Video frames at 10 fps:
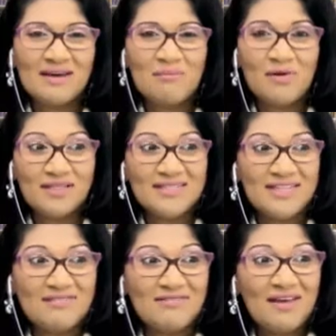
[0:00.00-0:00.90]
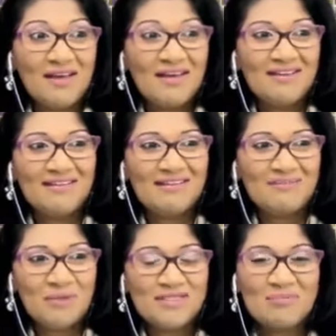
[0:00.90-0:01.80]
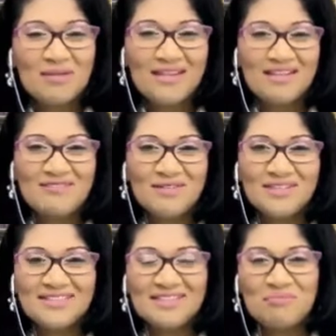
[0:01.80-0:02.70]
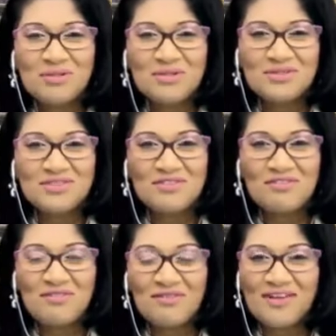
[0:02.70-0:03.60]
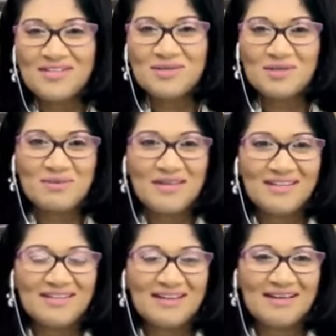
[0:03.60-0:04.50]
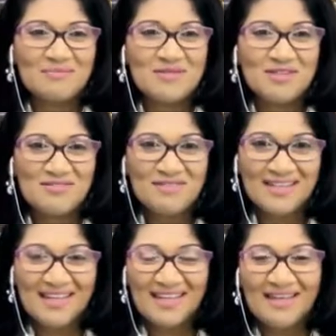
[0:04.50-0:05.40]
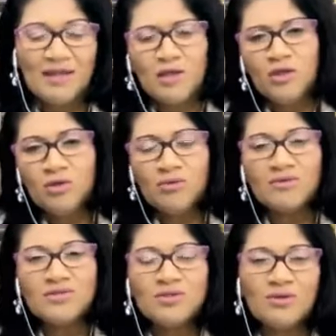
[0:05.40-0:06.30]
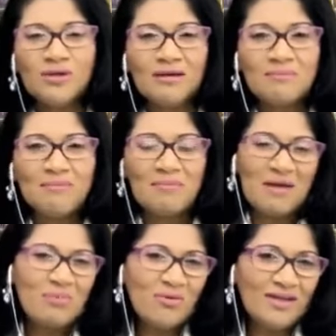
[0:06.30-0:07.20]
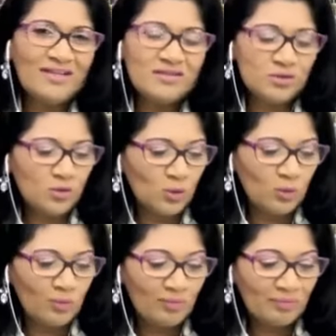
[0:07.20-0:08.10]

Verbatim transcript: Um, Brother Dave put up an inverter and put it onto the fridge because we had um, stuff in there. You know, so my, my point is though,